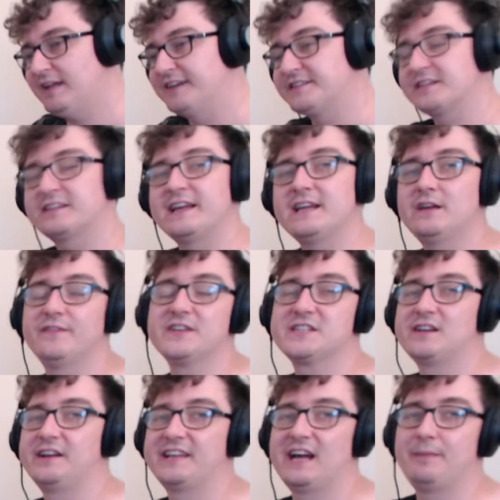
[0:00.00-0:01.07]
As a thank you for
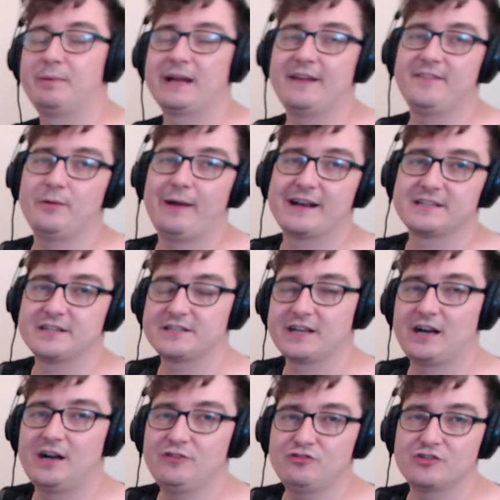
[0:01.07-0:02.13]
signing up, I give you access to
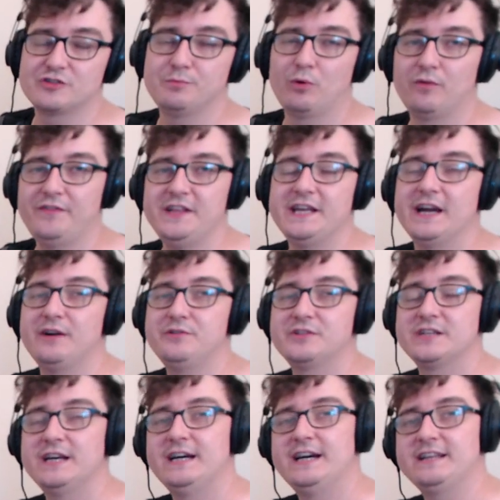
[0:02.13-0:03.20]
hundreds more
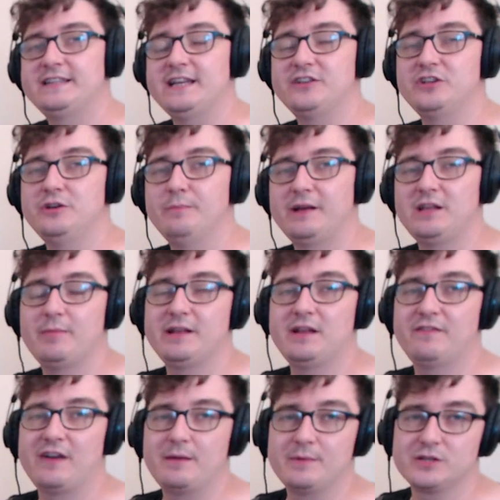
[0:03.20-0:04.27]
videos teaching you many, many
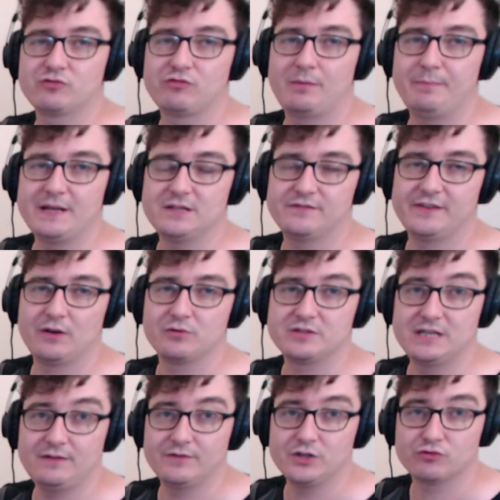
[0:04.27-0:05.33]
famous drum beats, fills,
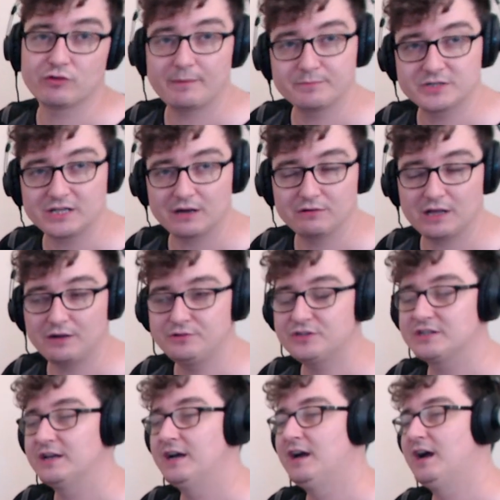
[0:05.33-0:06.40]
and even drum
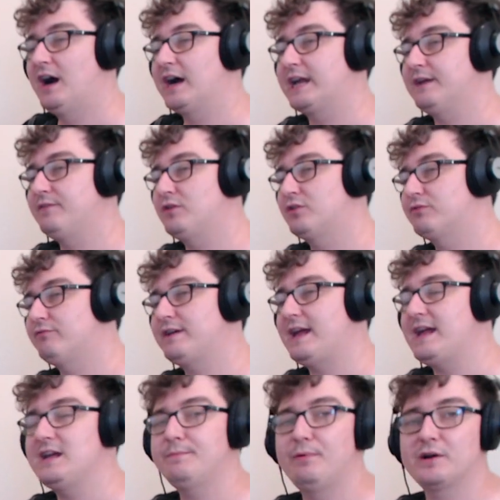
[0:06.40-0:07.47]
solos. I give you
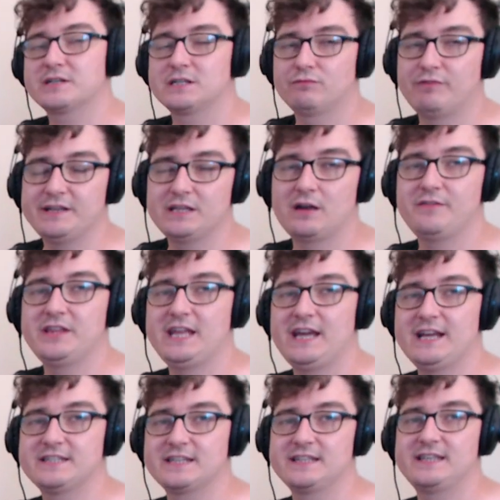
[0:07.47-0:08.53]
three ebooks I've written over the years